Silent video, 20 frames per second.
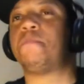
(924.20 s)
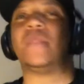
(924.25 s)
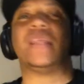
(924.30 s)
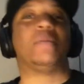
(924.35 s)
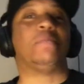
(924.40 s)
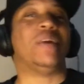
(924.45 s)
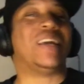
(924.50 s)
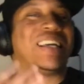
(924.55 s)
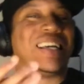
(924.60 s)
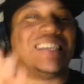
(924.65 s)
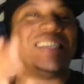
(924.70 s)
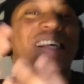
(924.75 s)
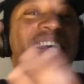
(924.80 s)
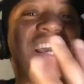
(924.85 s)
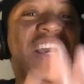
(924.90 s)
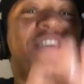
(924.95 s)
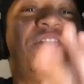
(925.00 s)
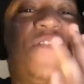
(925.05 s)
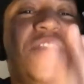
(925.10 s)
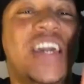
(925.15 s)
Because
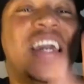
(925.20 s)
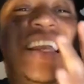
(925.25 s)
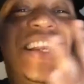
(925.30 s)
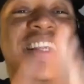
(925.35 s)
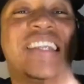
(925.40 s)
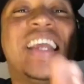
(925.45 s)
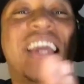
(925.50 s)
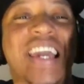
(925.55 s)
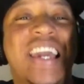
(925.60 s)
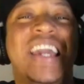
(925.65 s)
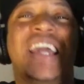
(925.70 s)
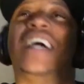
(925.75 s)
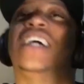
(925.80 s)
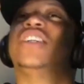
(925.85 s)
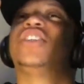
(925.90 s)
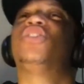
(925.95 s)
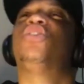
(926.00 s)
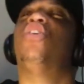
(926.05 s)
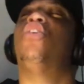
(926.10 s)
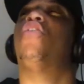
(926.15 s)
if it did, a
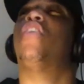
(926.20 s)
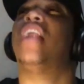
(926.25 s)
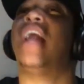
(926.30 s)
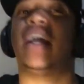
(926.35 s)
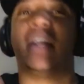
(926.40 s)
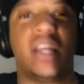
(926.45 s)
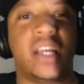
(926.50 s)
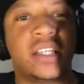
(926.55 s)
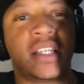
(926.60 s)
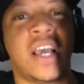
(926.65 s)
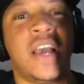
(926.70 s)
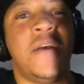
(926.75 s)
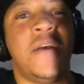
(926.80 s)
story like this,